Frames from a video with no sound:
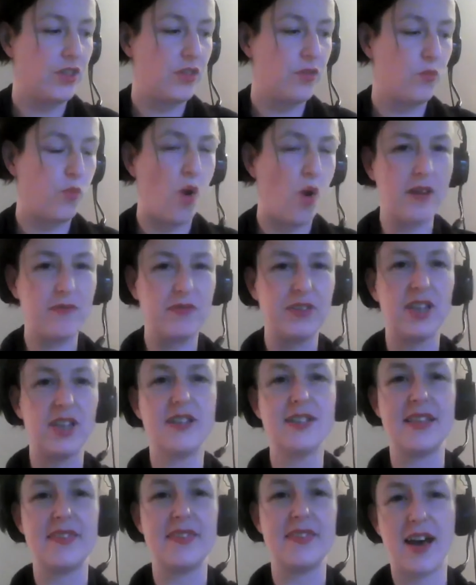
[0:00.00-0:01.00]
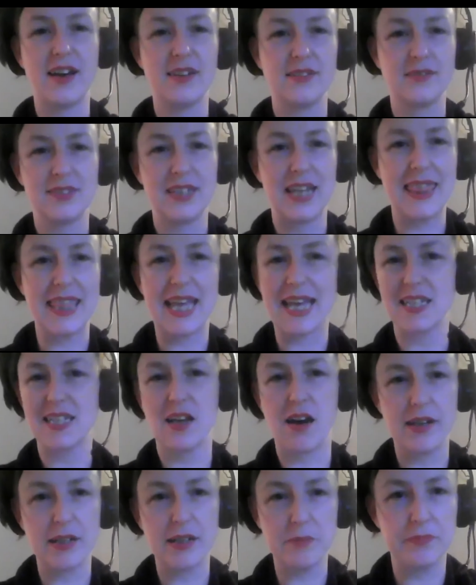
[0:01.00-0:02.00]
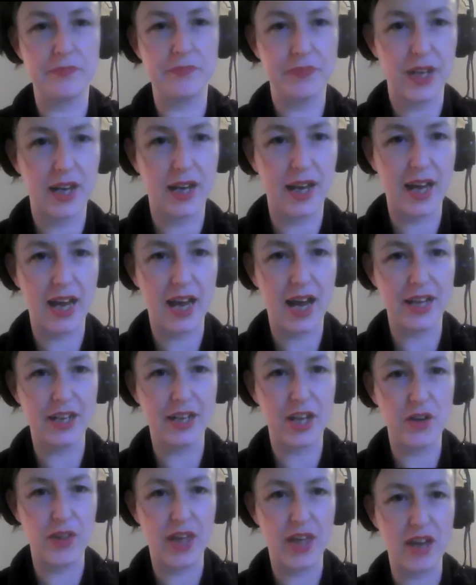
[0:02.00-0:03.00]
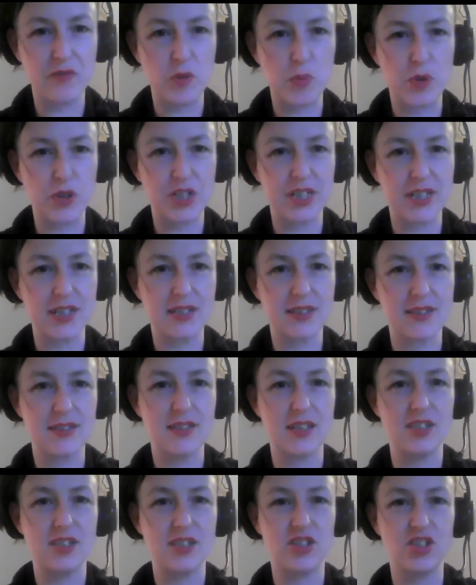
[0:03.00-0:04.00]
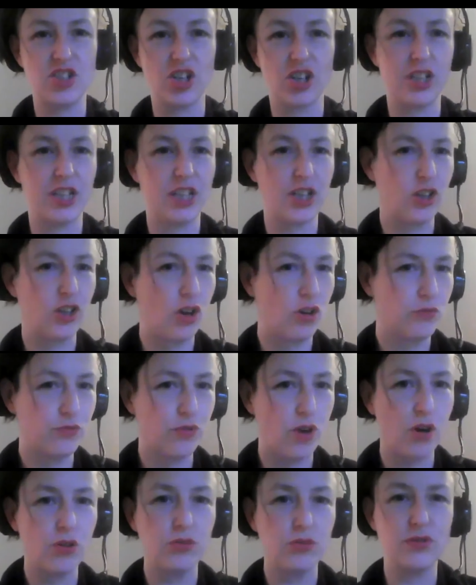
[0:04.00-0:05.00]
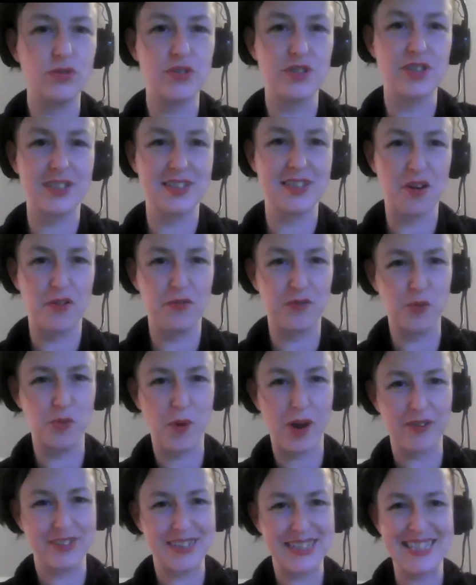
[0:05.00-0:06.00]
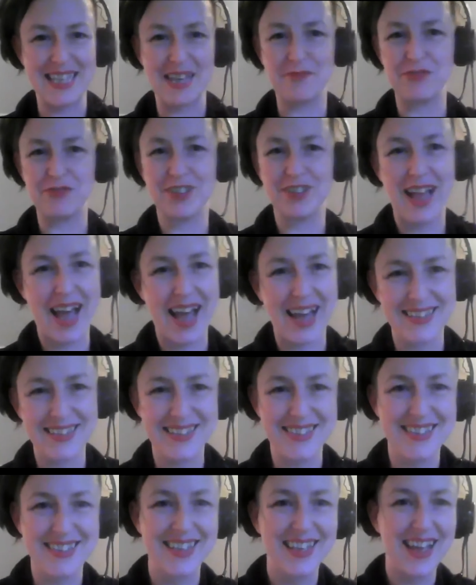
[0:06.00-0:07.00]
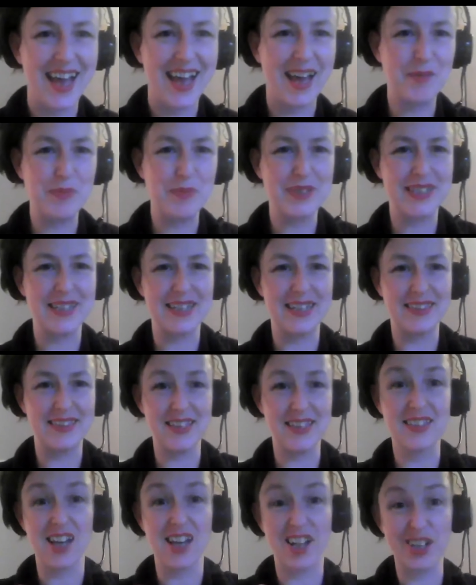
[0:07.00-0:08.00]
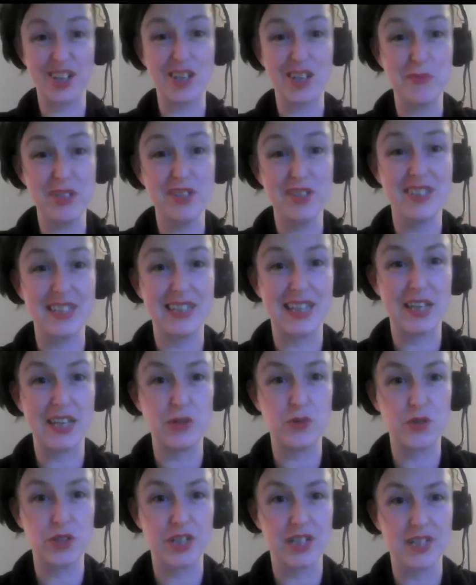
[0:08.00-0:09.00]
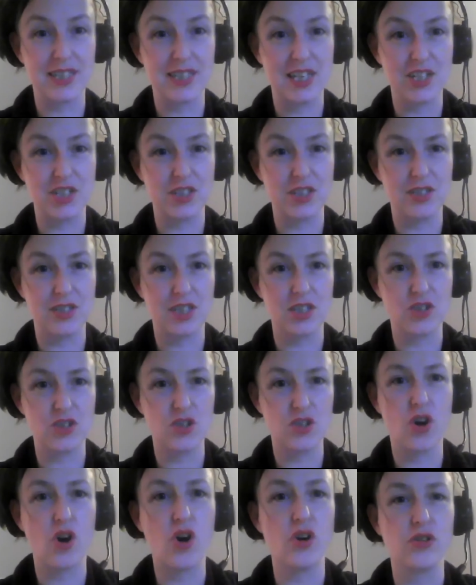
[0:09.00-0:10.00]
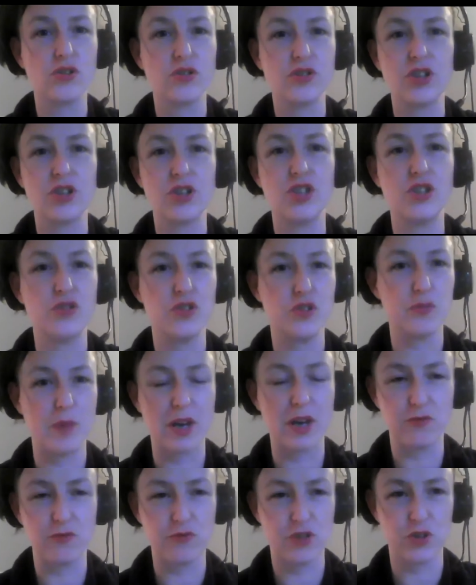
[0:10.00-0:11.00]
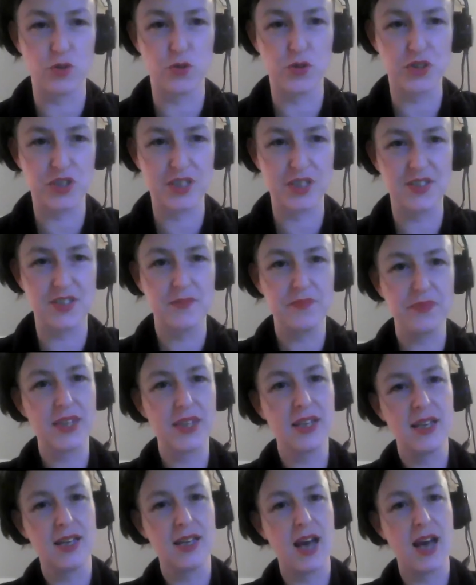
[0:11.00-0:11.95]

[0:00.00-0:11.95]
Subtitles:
what I've learned in that time. I know that everybody is juggling a lot of roles, is often wearing several hats, and particularly in these kind of community-led organizations, there's not a huge amount of resources.